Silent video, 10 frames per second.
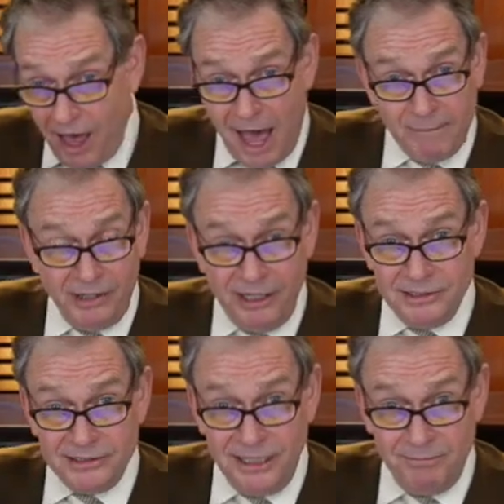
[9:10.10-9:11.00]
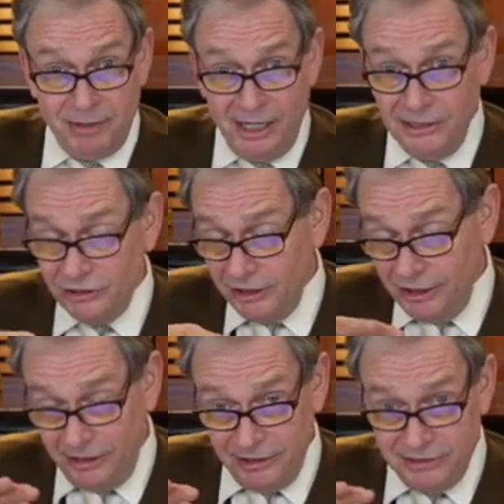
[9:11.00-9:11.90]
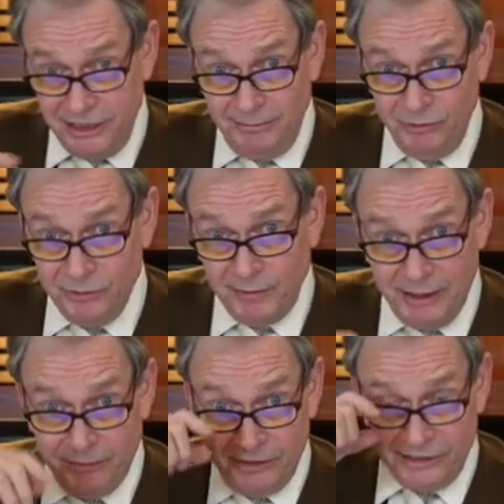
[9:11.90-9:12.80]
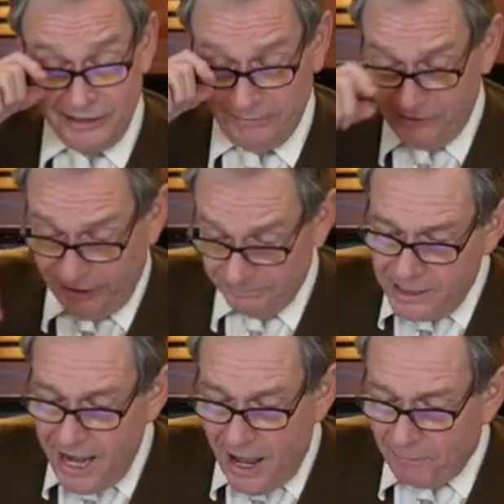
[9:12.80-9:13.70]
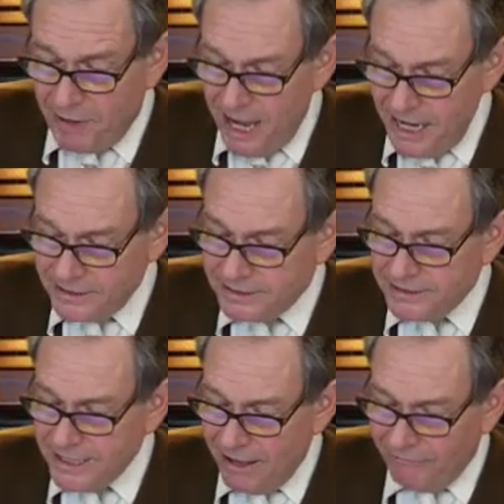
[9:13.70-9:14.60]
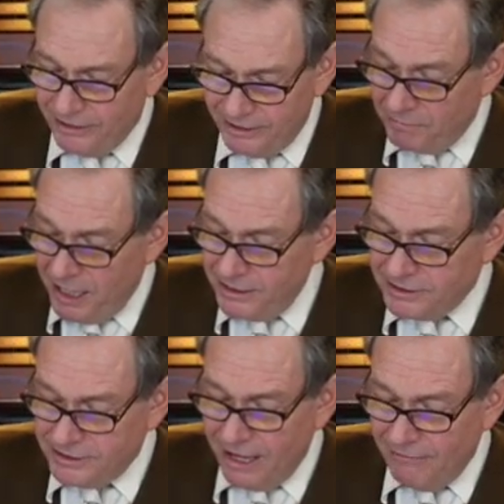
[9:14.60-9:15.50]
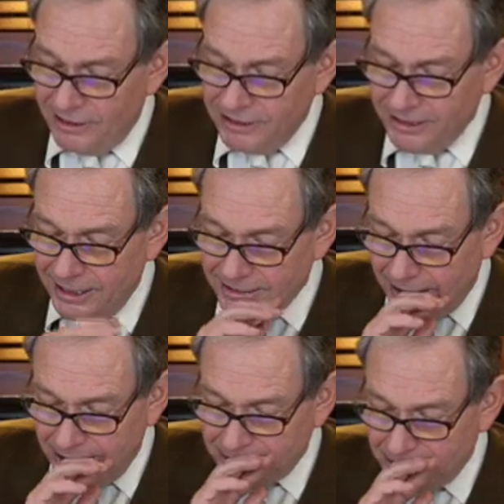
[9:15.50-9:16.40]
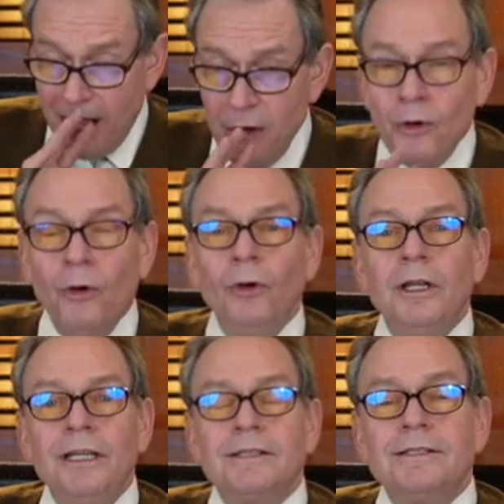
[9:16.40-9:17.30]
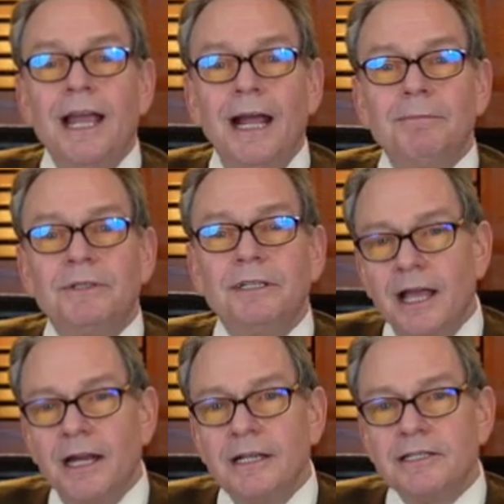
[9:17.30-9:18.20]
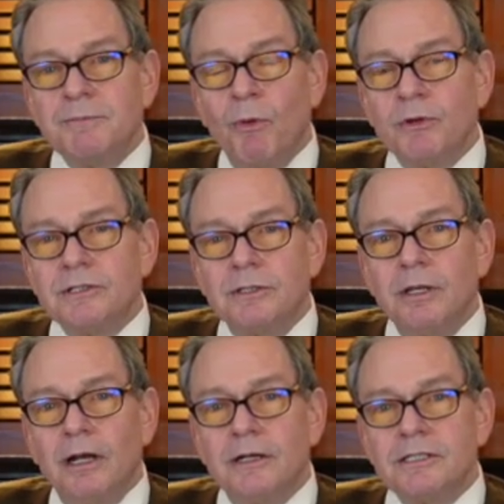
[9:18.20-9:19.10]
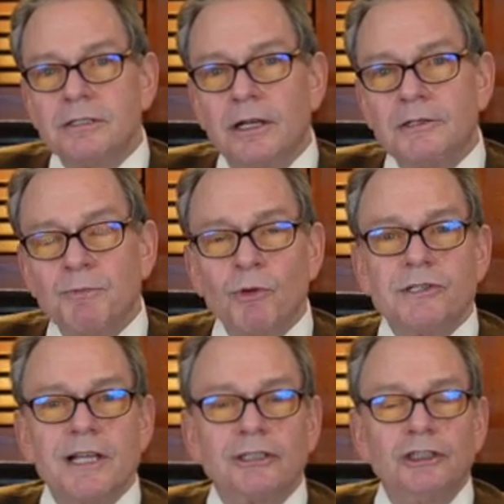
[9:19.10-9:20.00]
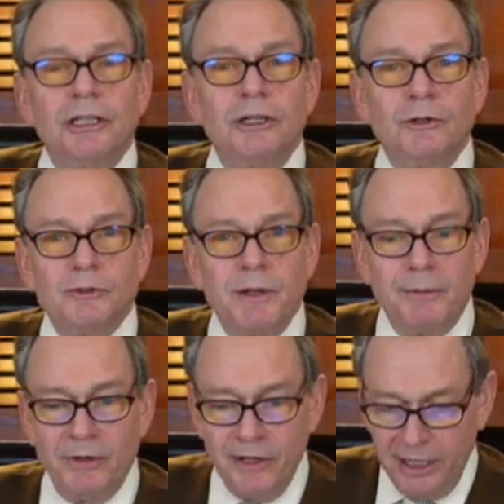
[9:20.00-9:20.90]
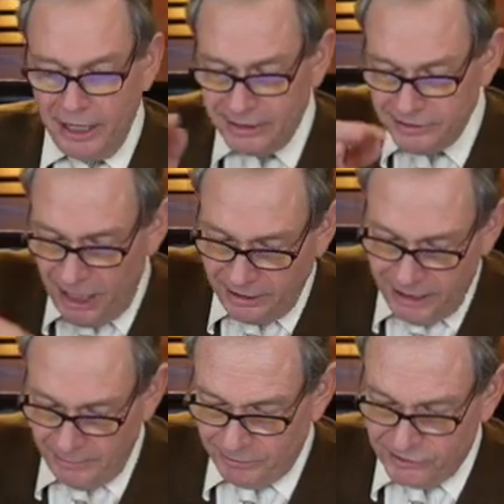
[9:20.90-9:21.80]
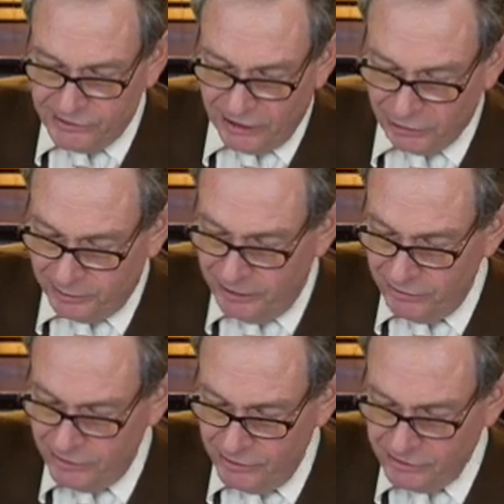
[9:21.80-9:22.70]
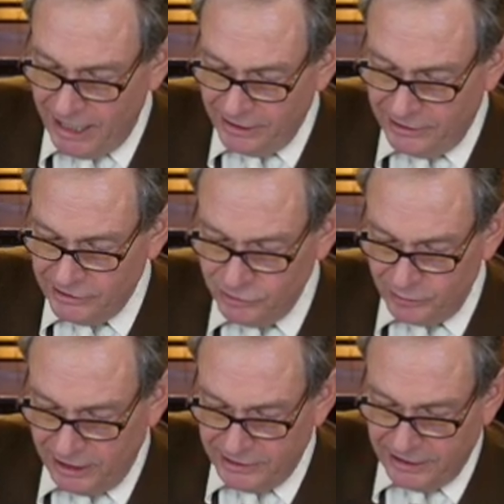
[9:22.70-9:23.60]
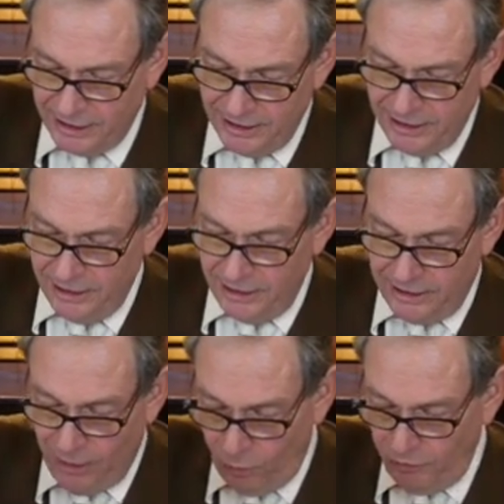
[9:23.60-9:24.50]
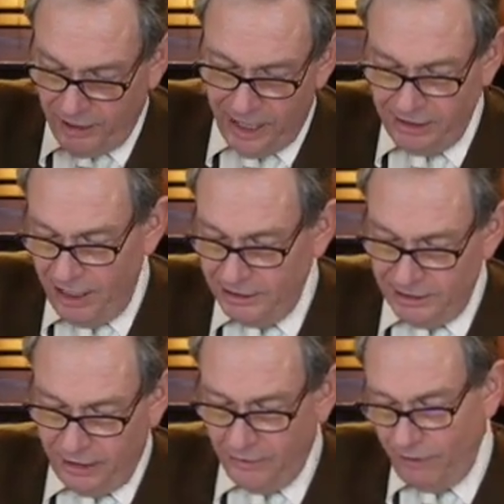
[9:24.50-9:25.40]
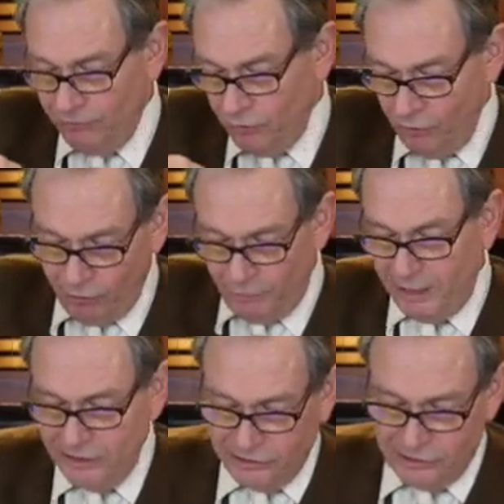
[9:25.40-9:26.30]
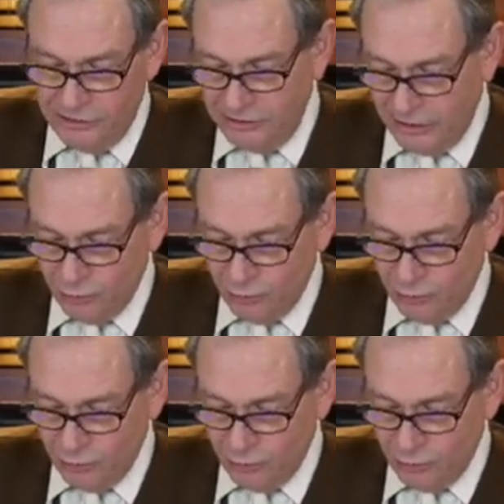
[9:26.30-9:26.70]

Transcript: happening on the same page in the same newspaper at the same time. Now, page 7 is an early attempt at a sports section in a newspaper. It's not labeled as such, but here's the headlines. Here's what they say. The headline of the overall page says,